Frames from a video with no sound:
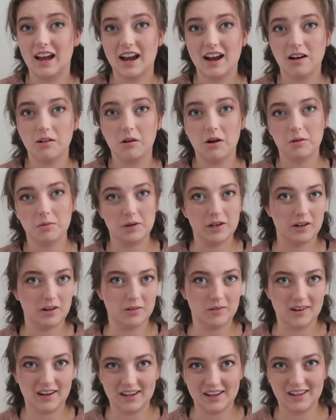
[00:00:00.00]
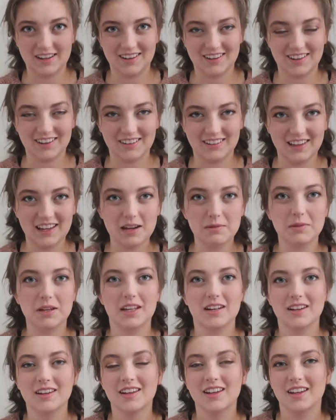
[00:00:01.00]
how are we already on
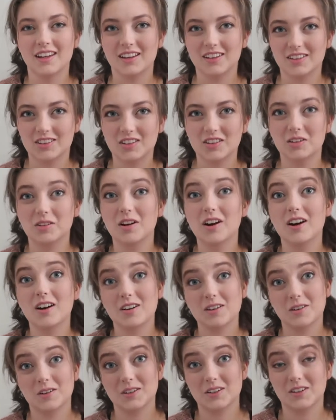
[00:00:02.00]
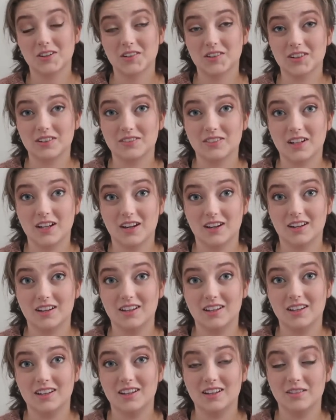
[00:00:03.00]
lambing? So our horned Dorset flock,
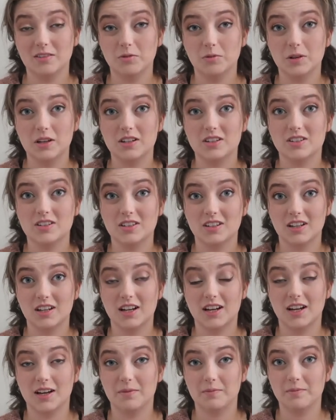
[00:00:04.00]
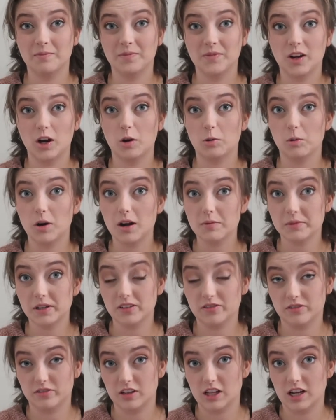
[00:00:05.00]
which our
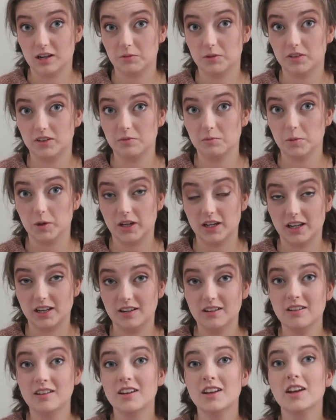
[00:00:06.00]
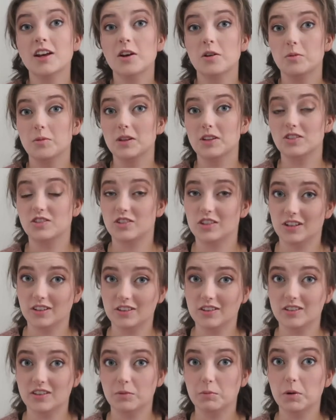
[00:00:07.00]
Romney flock was in breeding. We
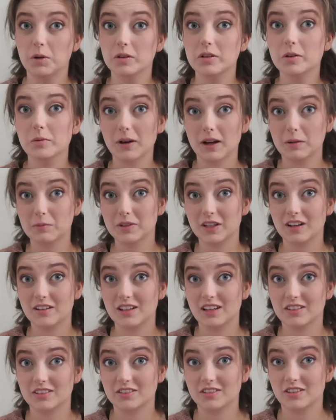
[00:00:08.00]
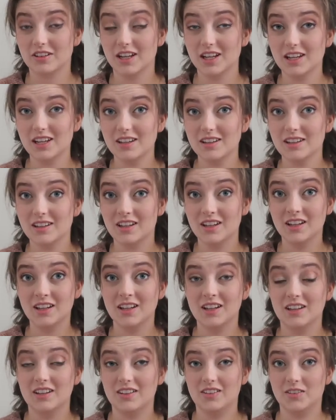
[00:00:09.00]
just pulled the rams out yesterday,
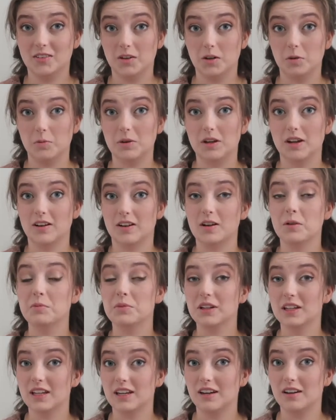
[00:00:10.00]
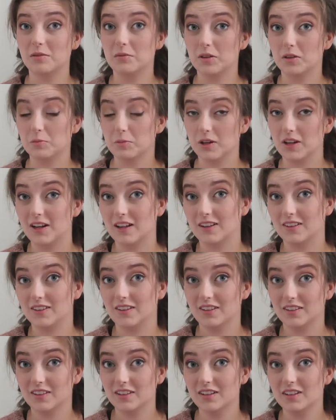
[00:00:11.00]
so we are completed with breeding
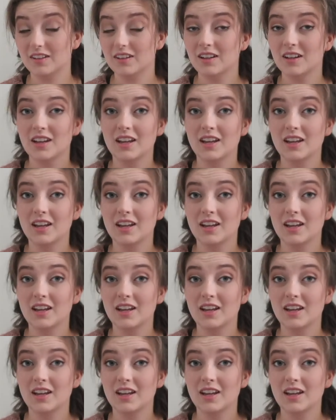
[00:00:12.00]
season.